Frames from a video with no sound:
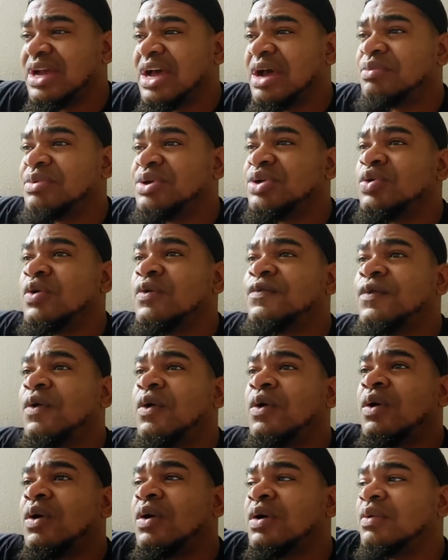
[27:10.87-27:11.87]
and we go
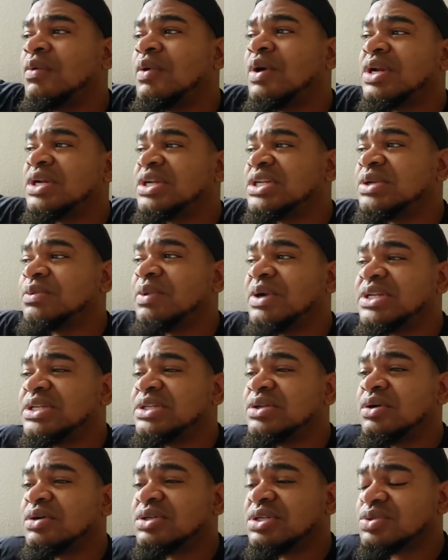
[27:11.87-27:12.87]
for what what the
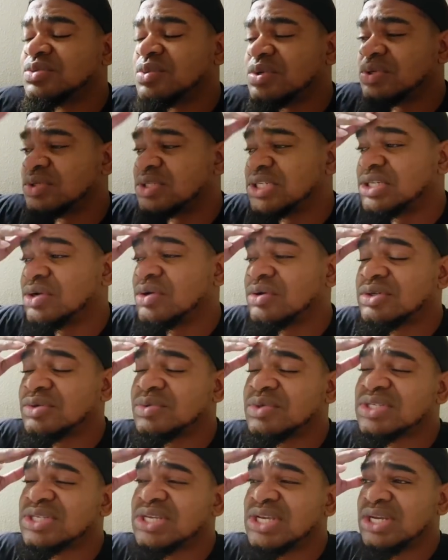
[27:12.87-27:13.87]
doctors were, the doctor
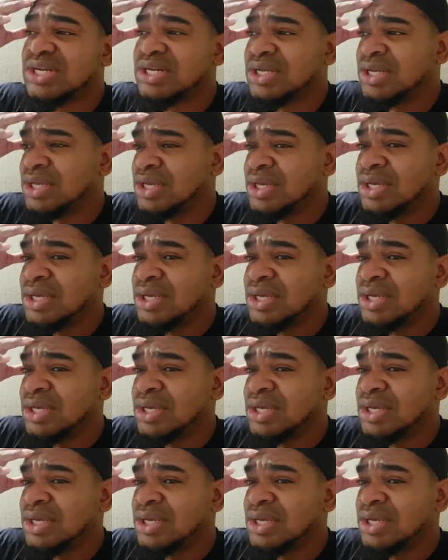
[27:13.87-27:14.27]
was saying